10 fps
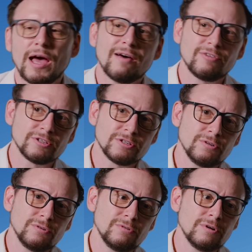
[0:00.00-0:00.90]
having
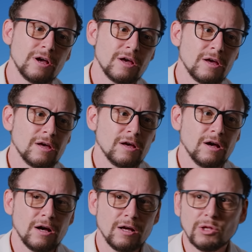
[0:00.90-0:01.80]
to
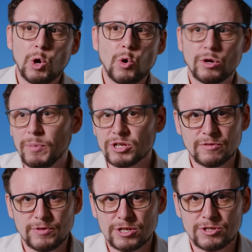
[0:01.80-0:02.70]
load a bunch
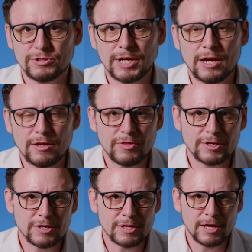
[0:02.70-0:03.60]
of additional data and
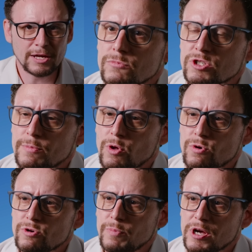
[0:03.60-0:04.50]
things like that. Some of the
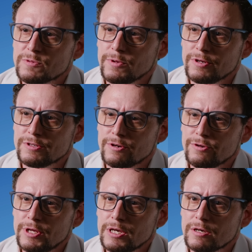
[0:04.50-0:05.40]
ordinal possibilities that are
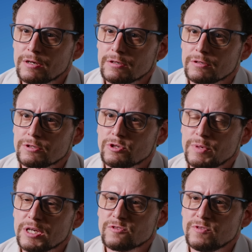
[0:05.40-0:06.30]
unique to
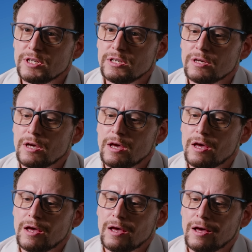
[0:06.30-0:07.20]
BSV
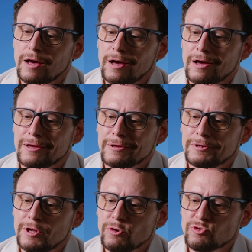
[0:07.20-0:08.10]

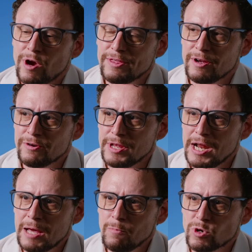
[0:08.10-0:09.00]
is right there in the
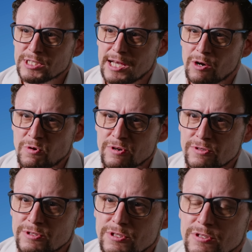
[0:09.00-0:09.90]
name,
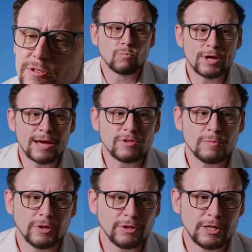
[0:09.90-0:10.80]
1SatOrdinals. We have the
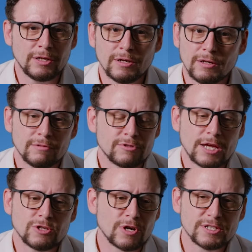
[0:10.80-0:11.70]
ability to
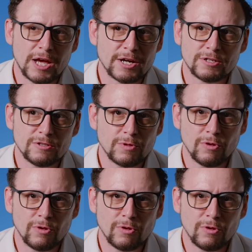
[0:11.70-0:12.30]
send transactions with